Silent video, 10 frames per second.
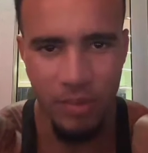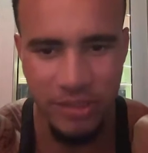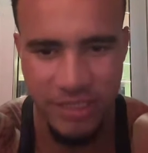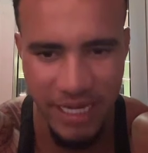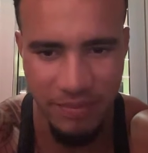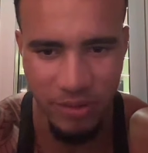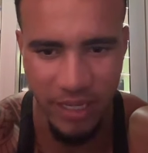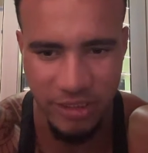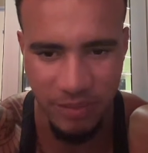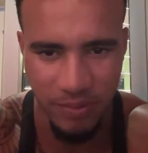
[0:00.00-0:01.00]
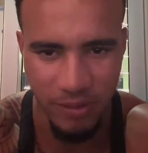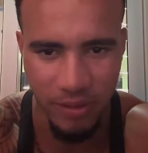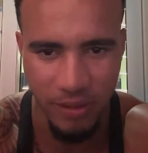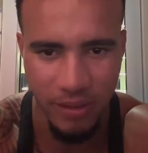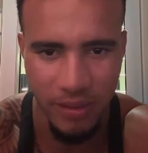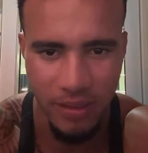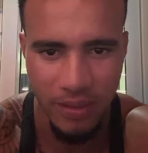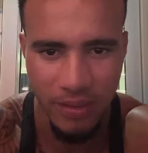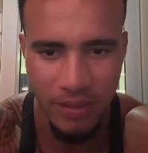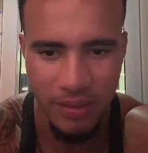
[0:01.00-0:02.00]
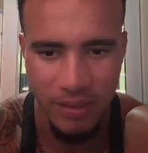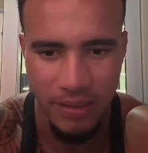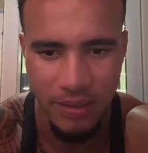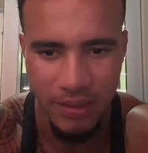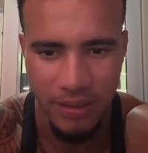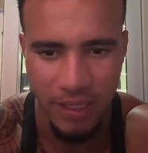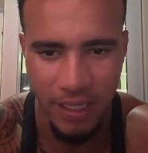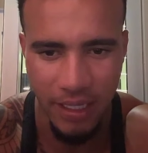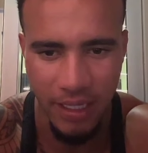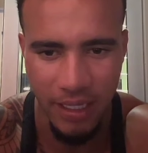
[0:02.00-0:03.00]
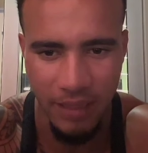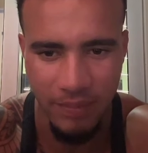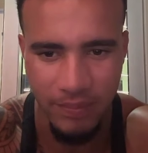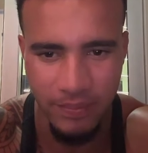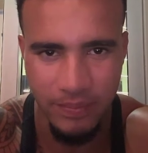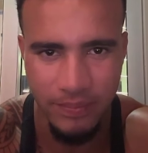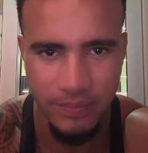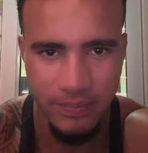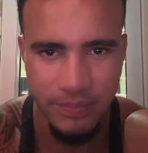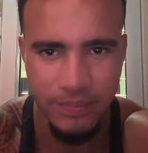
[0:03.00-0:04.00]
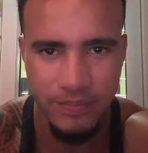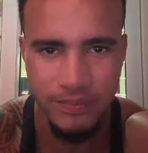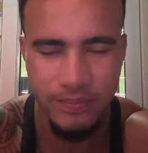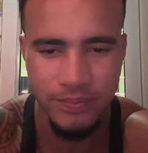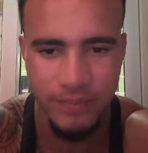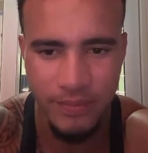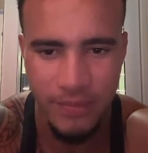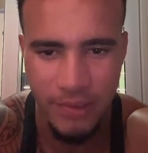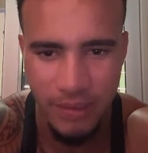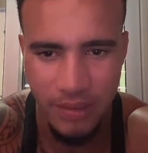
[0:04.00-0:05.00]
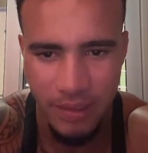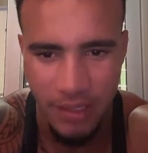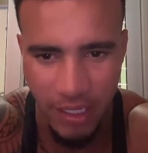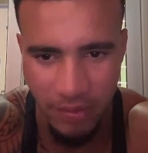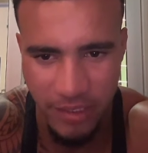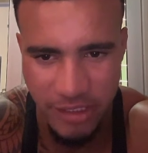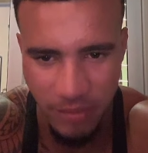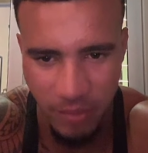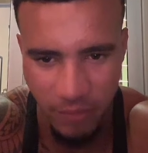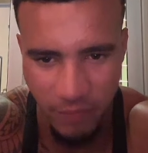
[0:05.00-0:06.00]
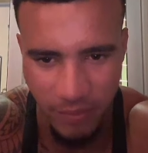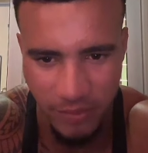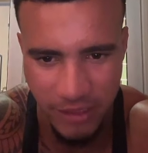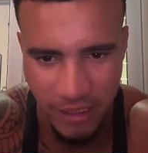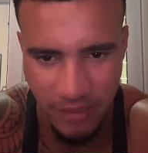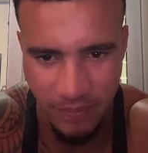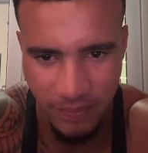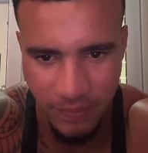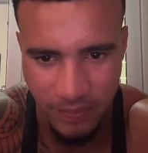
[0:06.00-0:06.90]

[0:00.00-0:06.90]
What team do I support? I don't really support a football team.